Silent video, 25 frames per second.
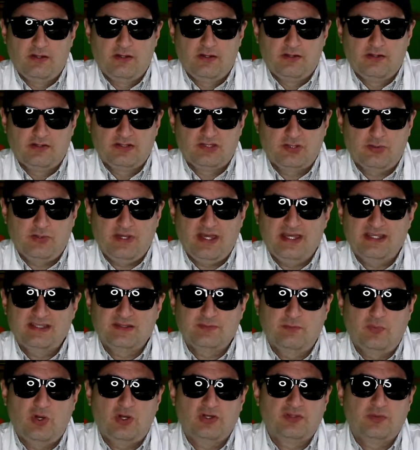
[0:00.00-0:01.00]
So it has
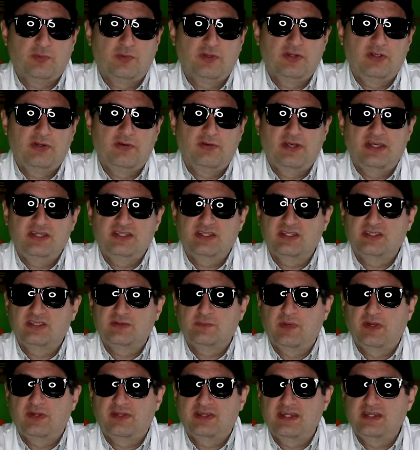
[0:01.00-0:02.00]
multiple iterations
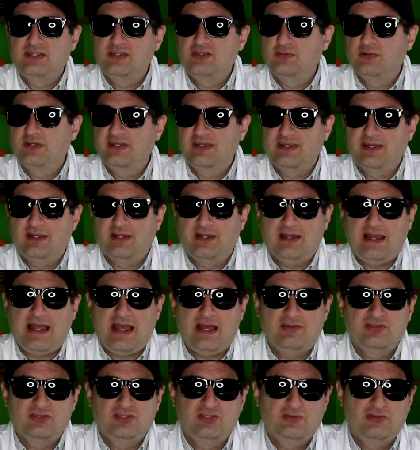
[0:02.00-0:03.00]
built into it that
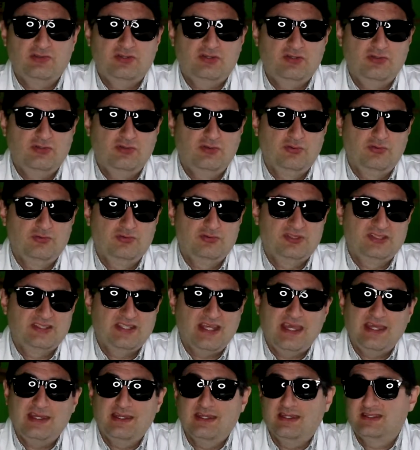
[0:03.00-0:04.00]
allows you to
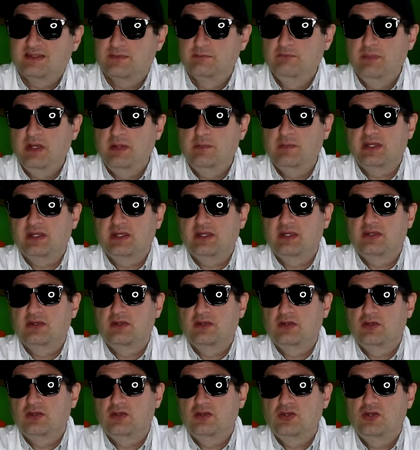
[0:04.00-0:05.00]
say it's
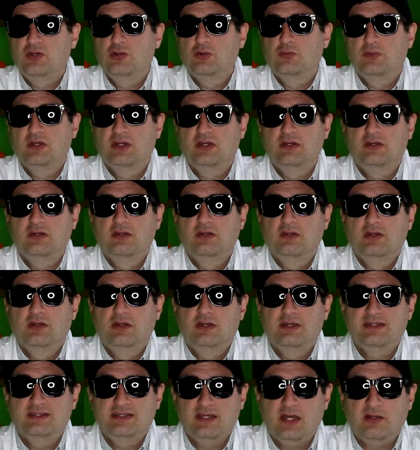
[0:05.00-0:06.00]
mimicking human
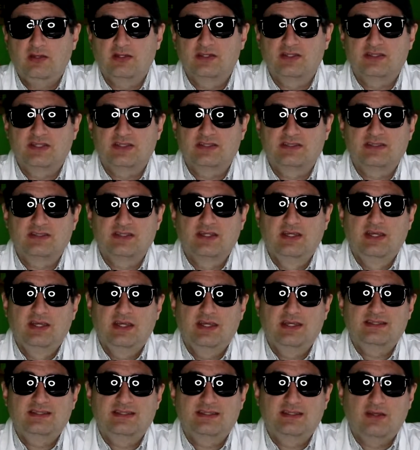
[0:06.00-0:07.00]
intelligence.
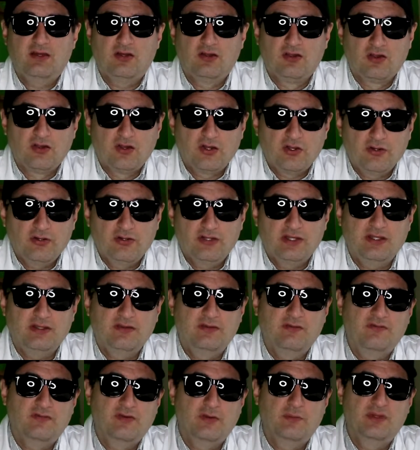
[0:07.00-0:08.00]
It's learning
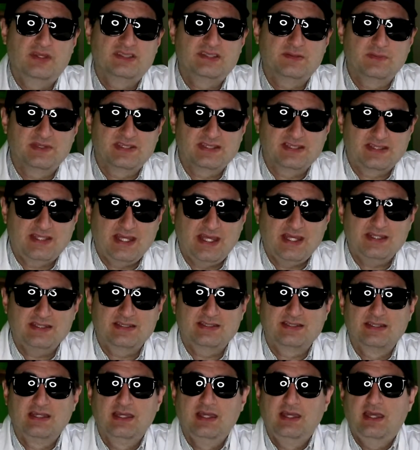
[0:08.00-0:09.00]
from its
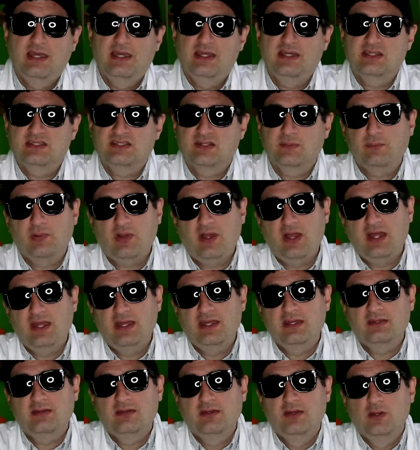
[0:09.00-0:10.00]
mistakes and it's
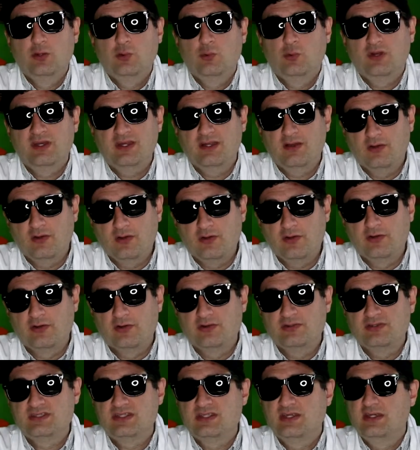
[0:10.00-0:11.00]
applying what it
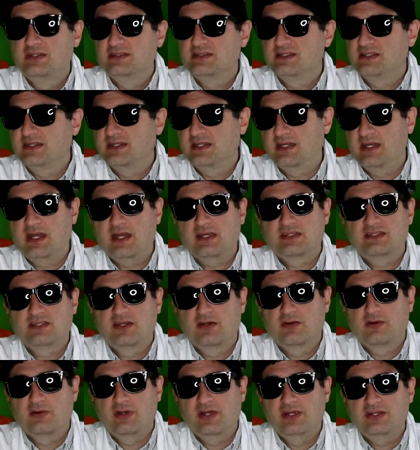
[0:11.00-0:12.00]
learns to the next
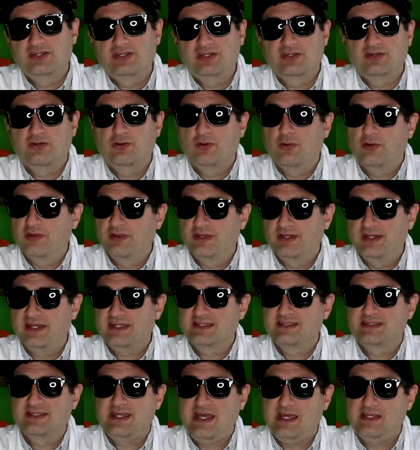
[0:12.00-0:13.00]
iteration or the
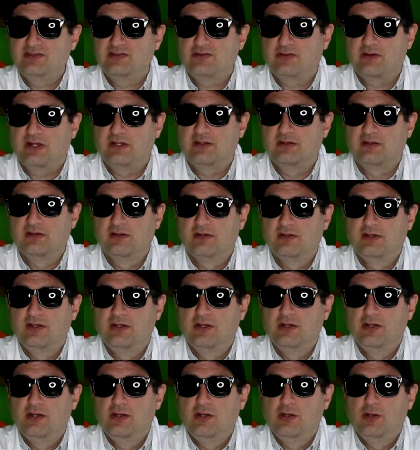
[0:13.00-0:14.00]
next test run,
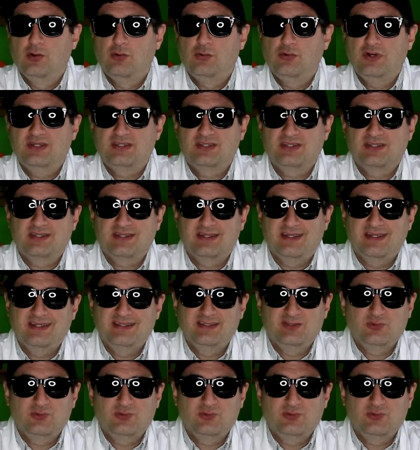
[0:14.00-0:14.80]
which is